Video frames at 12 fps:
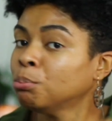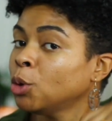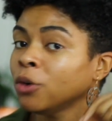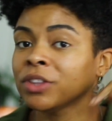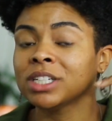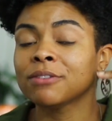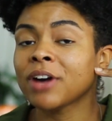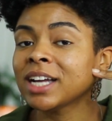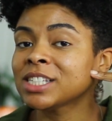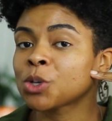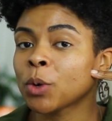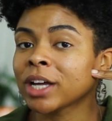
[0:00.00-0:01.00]
Move the
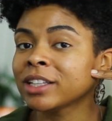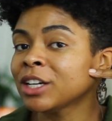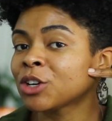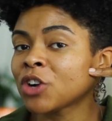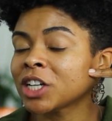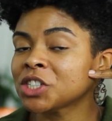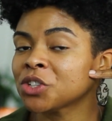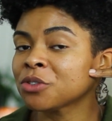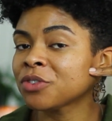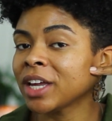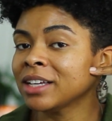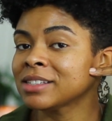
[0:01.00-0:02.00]
device quickly across your
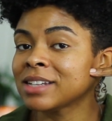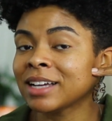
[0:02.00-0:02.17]
face,